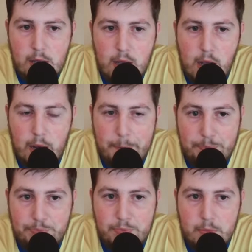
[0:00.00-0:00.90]

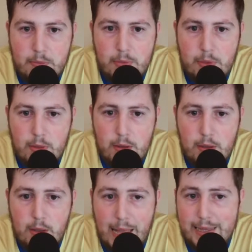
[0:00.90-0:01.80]

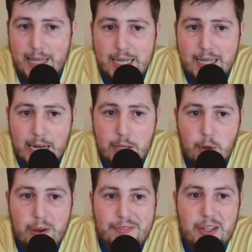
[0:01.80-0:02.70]
At the end of the day,
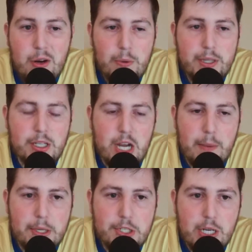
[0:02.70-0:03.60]
though, if they don't win the
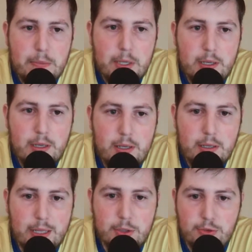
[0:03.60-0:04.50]
championship,
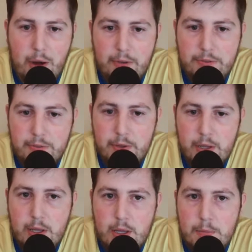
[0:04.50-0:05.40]
that's rough.
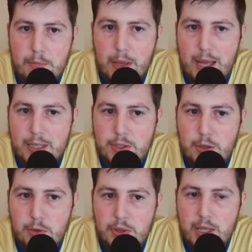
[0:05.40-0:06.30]
But I
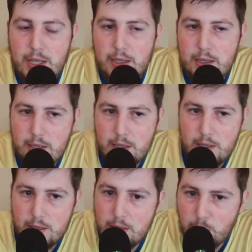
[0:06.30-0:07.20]
don't think
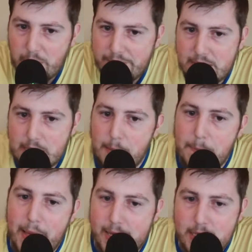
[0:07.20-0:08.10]
we've seen the
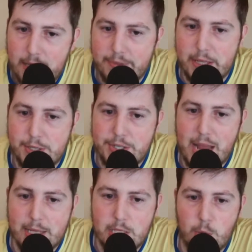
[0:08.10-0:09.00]
best of this
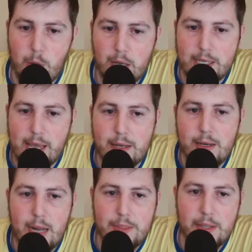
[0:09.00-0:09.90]
Jazz squad yet.
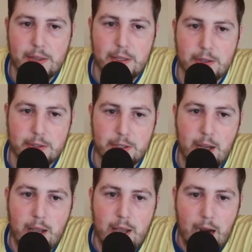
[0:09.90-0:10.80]
I think
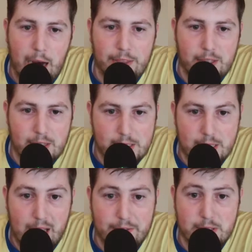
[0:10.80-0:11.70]
they
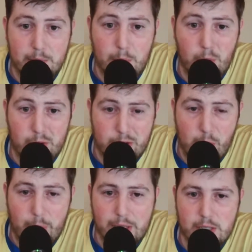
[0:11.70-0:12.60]
still have some more
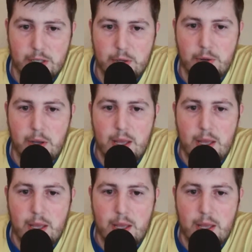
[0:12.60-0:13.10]
growing to do.